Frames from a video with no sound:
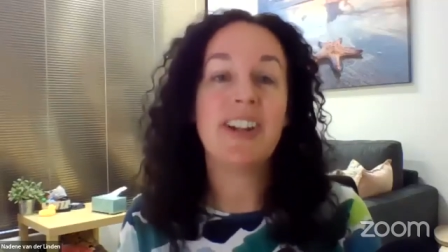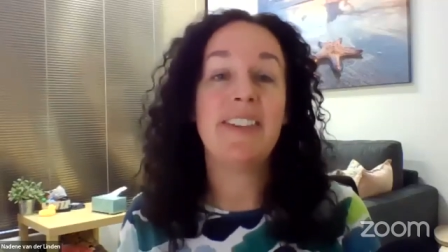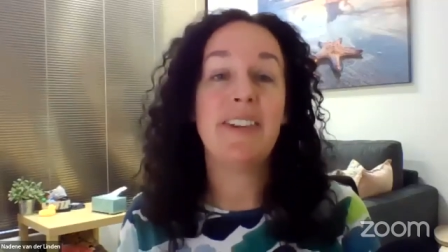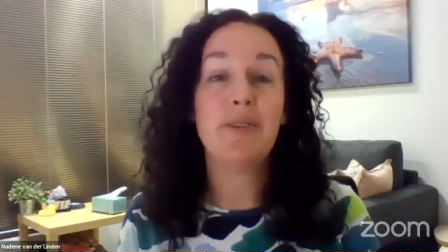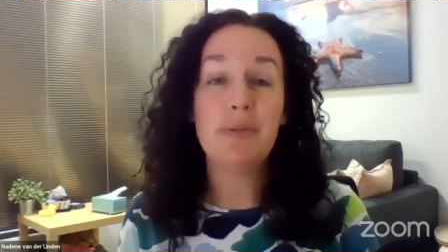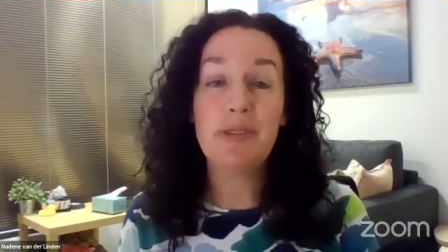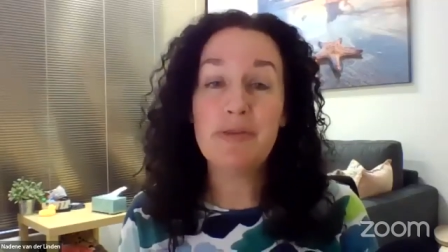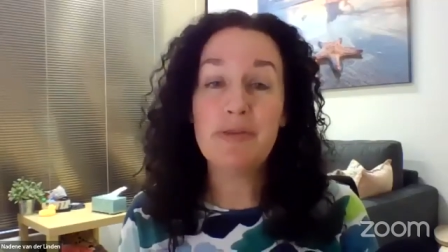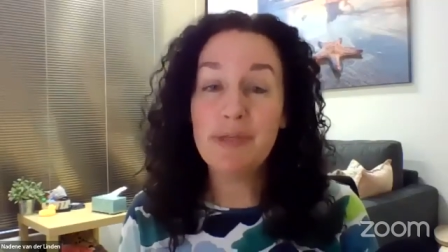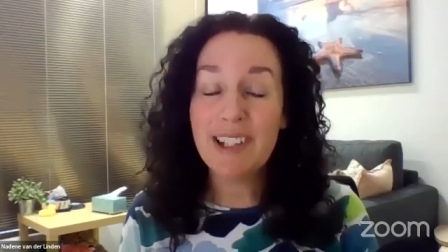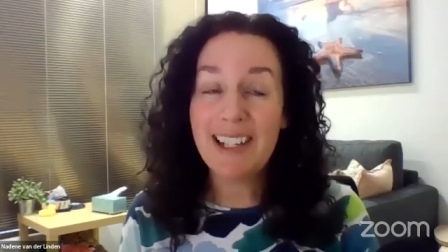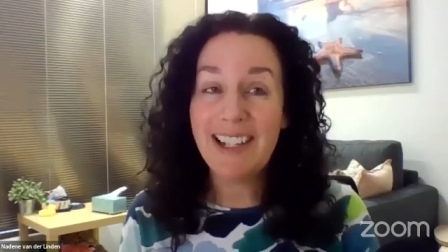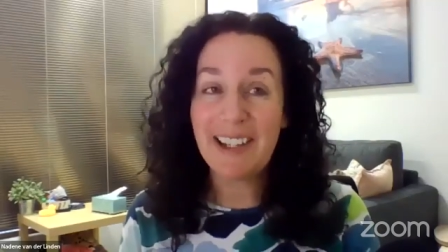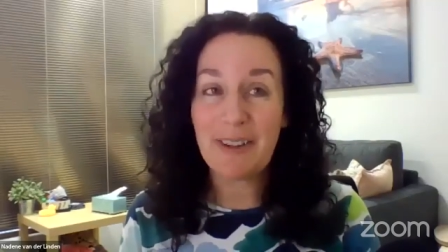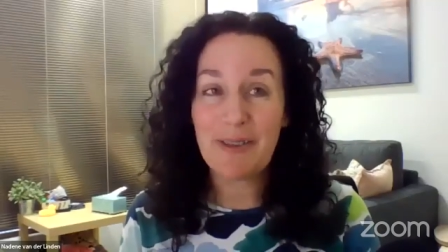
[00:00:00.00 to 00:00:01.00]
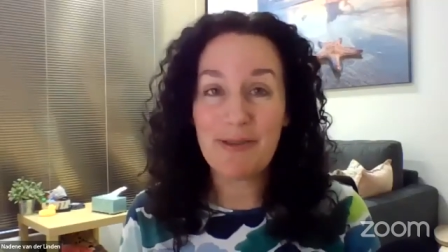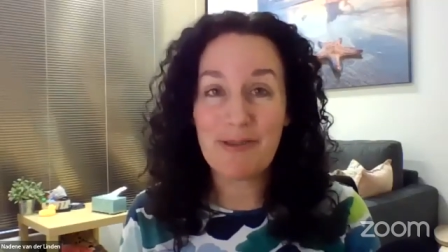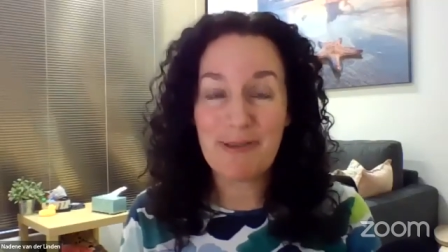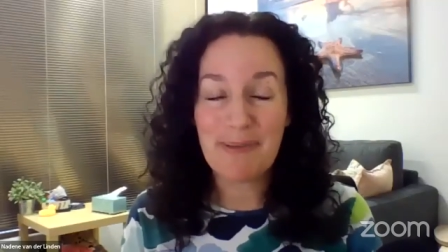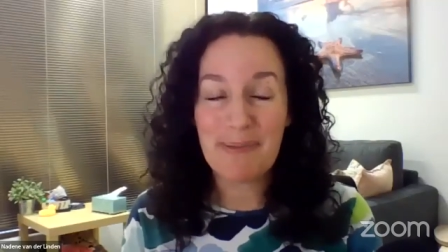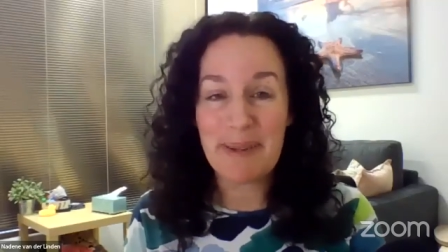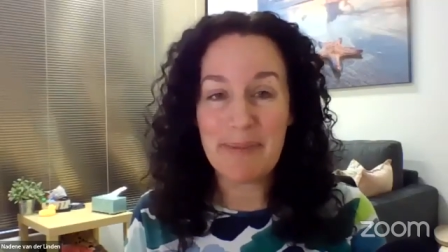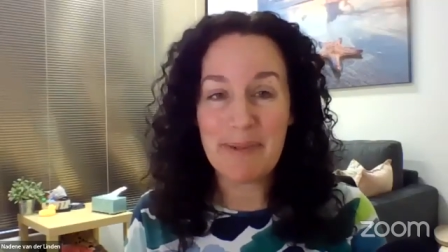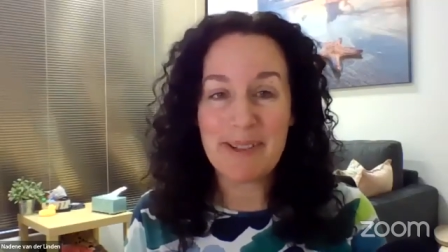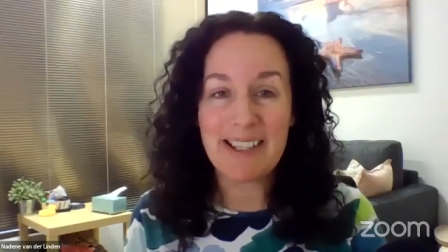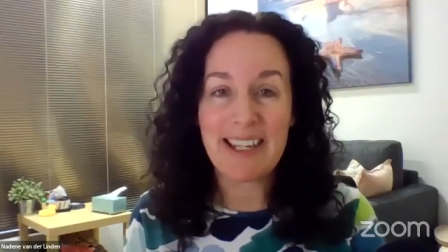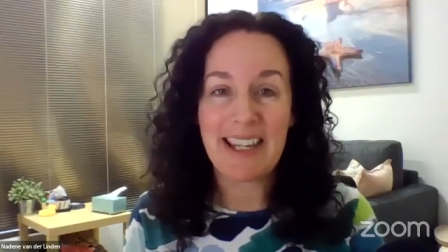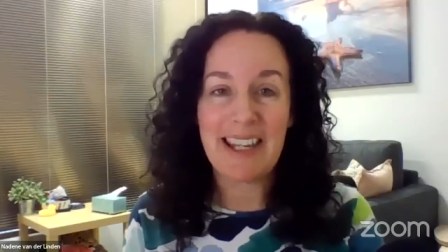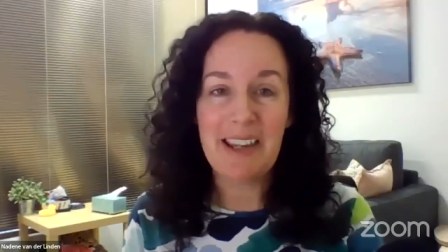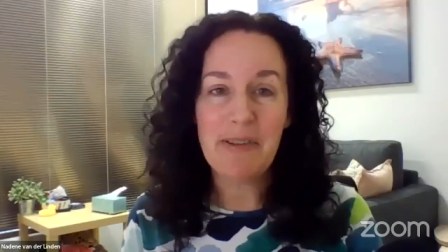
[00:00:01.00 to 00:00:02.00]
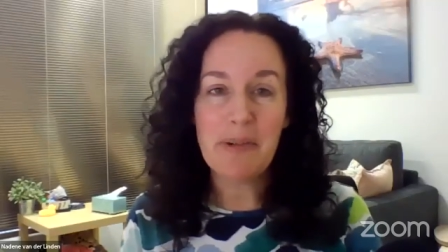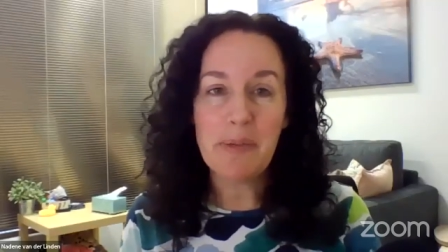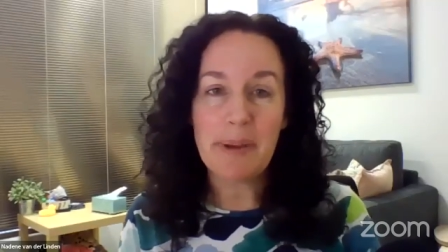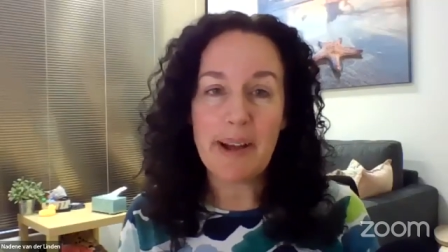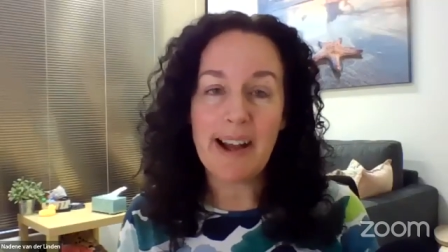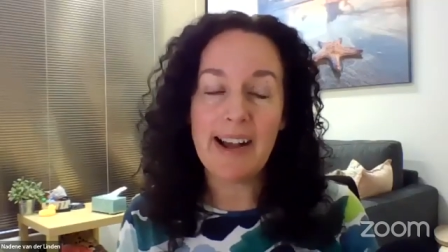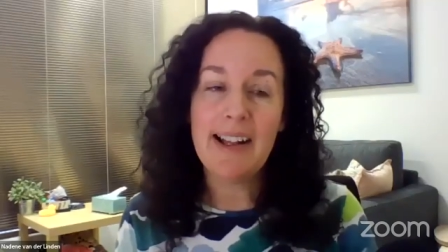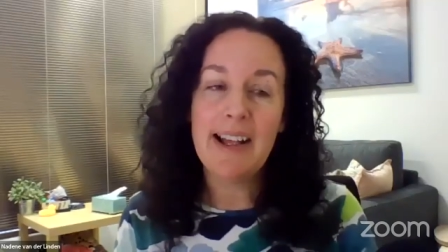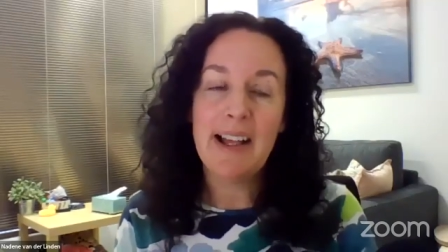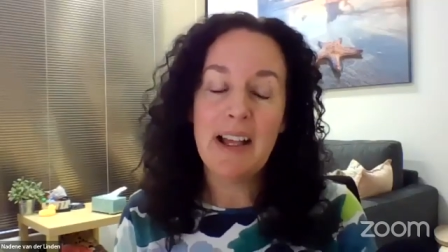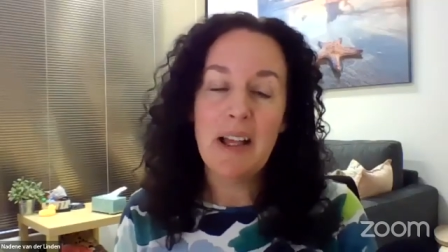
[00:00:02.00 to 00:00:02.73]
I think would be really helpful for people to hear about